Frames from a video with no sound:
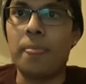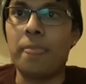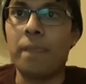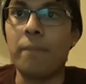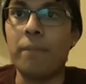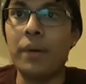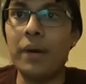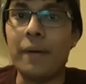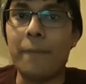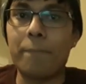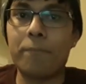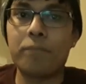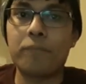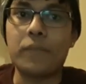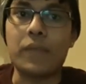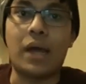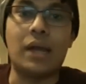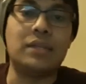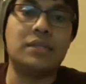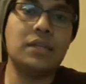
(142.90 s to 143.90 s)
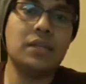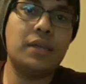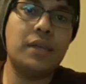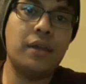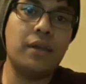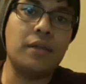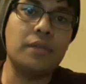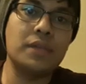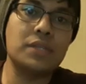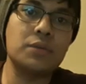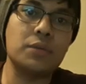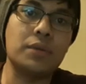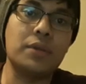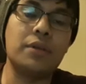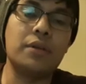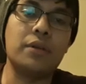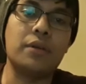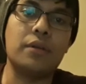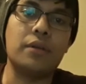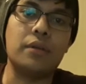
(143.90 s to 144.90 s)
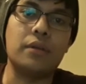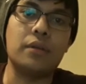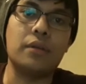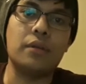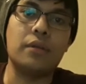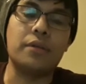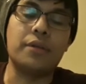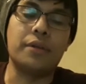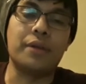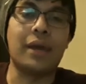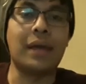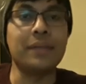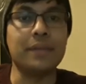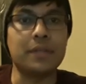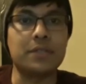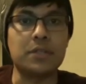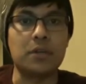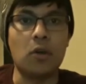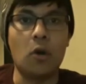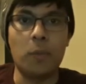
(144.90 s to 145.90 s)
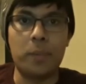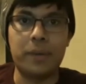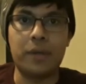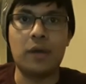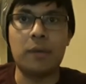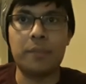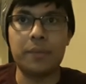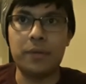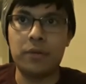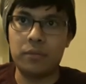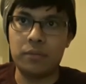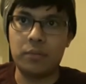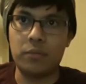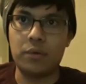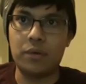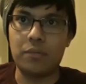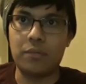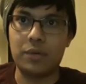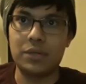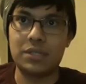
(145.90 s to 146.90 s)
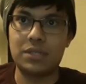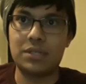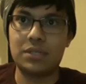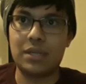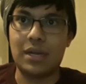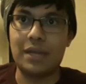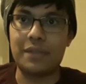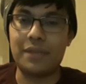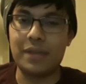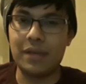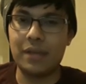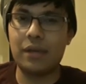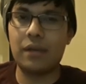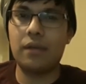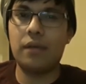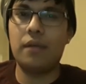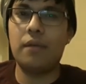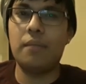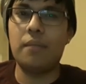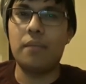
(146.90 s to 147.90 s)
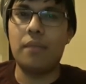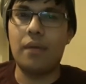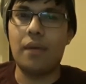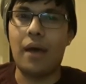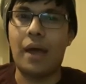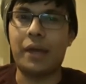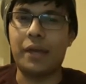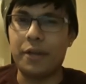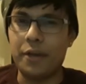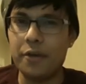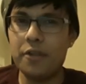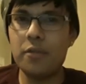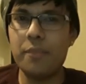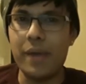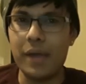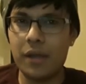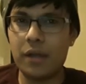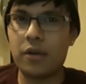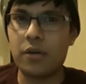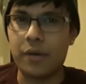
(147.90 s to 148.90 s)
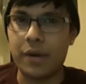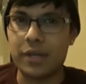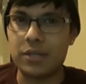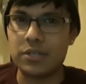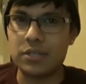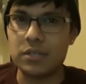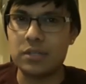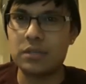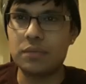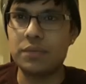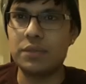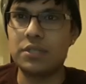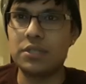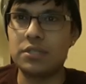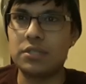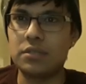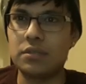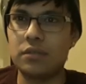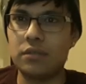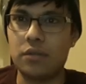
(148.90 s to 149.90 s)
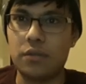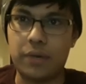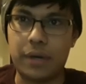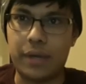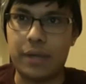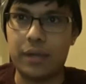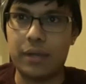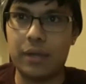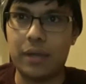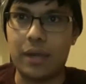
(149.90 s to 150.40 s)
But I did hear in this one your 9-lits are opening up a little bit more, which I think I can hear you making corrections, which is great.